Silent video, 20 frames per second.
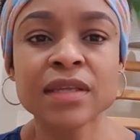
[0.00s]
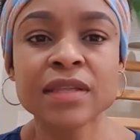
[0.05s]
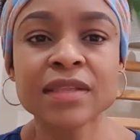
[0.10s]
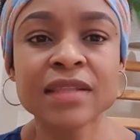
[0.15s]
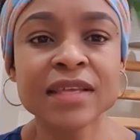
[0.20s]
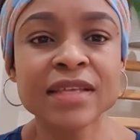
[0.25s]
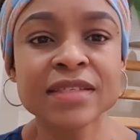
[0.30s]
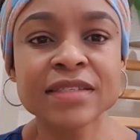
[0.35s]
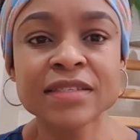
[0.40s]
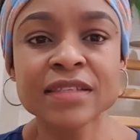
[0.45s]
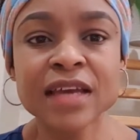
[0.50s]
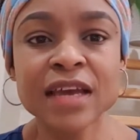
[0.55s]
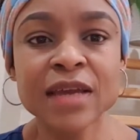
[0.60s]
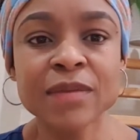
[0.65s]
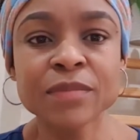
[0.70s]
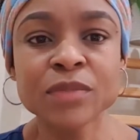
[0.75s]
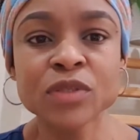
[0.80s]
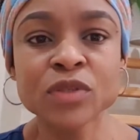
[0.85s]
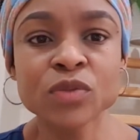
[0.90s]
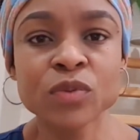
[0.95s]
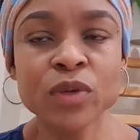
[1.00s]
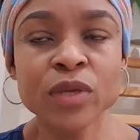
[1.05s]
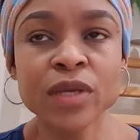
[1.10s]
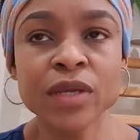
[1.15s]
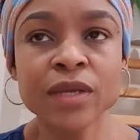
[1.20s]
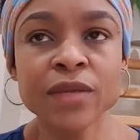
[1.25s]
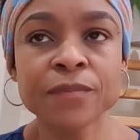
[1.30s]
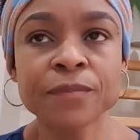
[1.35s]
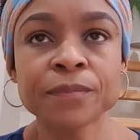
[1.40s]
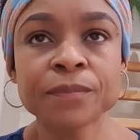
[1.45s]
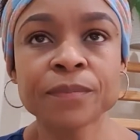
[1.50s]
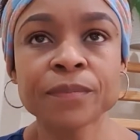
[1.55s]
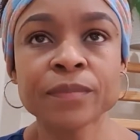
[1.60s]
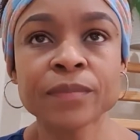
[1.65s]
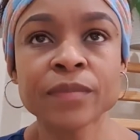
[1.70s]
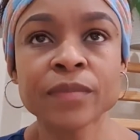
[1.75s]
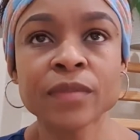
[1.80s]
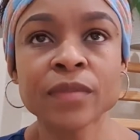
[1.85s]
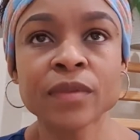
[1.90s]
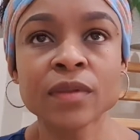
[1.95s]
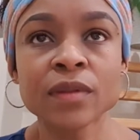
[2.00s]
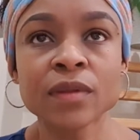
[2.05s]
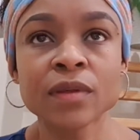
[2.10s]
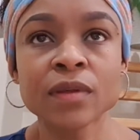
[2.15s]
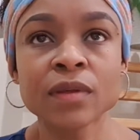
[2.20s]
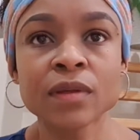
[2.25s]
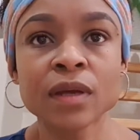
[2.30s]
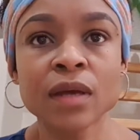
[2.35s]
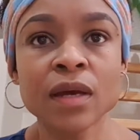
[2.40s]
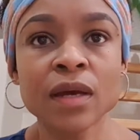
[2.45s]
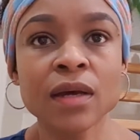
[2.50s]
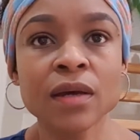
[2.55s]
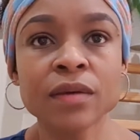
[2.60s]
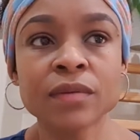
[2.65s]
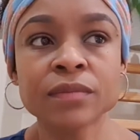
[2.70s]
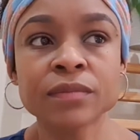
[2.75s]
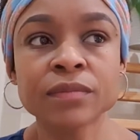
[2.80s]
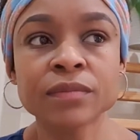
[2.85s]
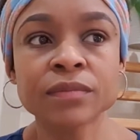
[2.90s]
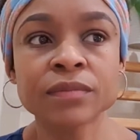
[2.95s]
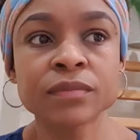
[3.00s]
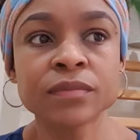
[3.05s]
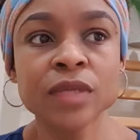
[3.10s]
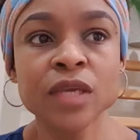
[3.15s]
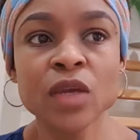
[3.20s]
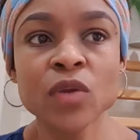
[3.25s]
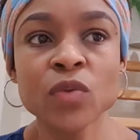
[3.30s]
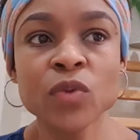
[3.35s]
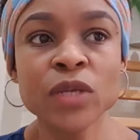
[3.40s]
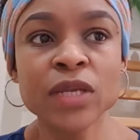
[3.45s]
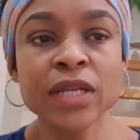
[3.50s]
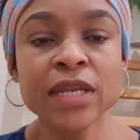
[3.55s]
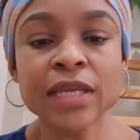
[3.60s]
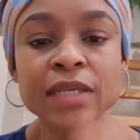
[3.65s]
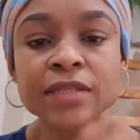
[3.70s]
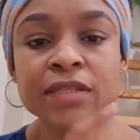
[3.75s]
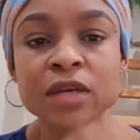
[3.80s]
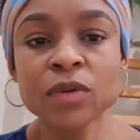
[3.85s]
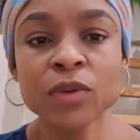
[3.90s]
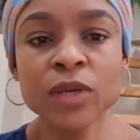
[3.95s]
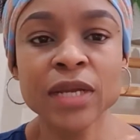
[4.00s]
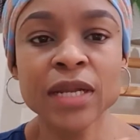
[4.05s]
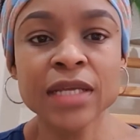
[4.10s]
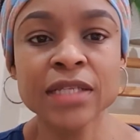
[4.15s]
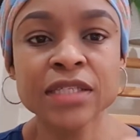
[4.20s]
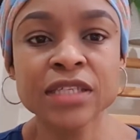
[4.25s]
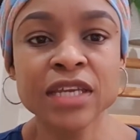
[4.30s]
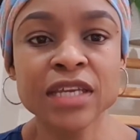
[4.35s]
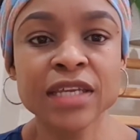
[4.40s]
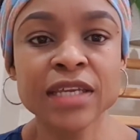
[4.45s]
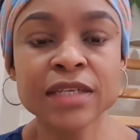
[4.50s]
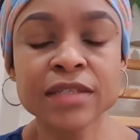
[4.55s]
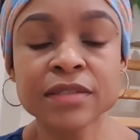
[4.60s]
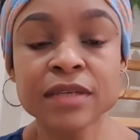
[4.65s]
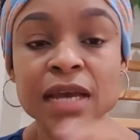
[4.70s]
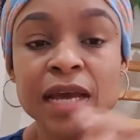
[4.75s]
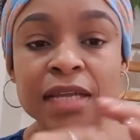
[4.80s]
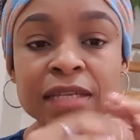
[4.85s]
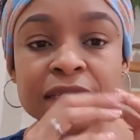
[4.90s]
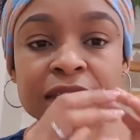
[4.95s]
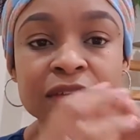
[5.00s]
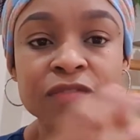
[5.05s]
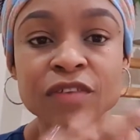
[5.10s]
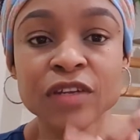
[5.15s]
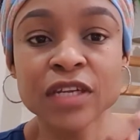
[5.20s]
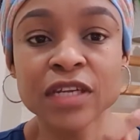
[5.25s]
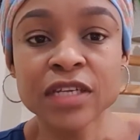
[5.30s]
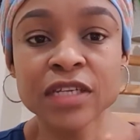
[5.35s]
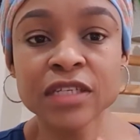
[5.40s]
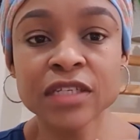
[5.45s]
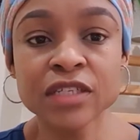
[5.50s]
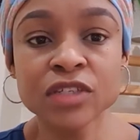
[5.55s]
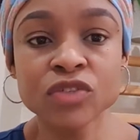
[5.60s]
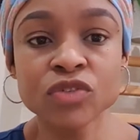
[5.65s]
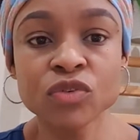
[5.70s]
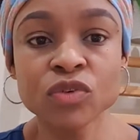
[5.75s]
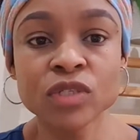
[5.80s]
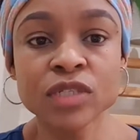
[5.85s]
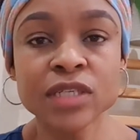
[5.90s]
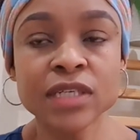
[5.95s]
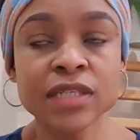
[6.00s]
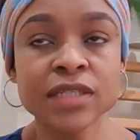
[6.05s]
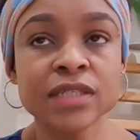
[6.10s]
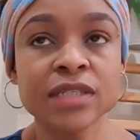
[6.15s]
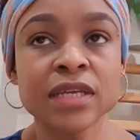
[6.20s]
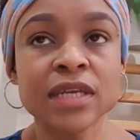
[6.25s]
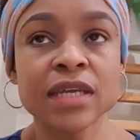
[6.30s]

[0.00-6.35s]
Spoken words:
There's times where a week later when I check it, I definitely need to water it.